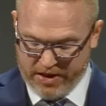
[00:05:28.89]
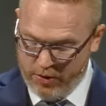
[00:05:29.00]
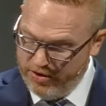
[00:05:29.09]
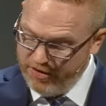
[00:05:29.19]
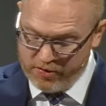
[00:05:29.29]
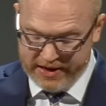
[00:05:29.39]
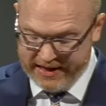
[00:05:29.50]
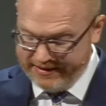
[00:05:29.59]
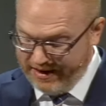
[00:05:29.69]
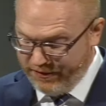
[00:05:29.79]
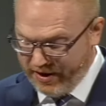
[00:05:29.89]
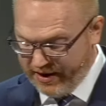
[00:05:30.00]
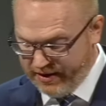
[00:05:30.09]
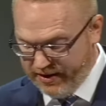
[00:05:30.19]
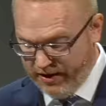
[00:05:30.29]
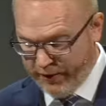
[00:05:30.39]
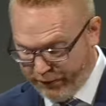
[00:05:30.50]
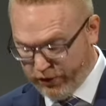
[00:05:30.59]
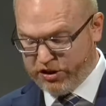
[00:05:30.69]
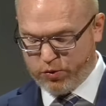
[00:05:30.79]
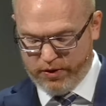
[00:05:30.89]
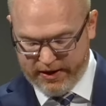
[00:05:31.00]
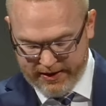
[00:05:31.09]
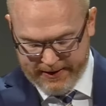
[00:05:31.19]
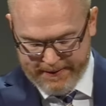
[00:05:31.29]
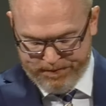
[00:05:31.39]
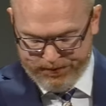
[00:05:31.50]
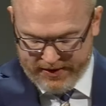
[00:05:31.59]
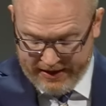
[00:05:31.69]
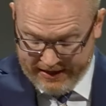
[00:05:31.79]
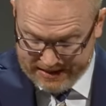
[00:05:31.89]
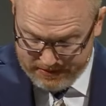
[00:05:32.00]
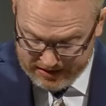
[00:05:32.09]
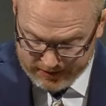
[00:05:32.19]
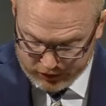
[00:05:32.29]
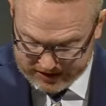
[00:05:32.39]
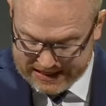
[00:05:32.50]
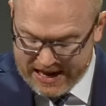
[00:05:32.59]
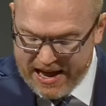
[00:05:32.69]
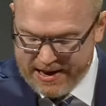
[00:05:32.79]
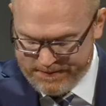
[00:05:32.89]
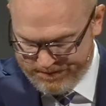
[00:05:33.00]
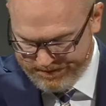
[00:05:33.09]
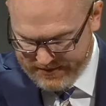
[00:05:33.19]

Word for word: And we've already identified the first one in the middle of verse 9,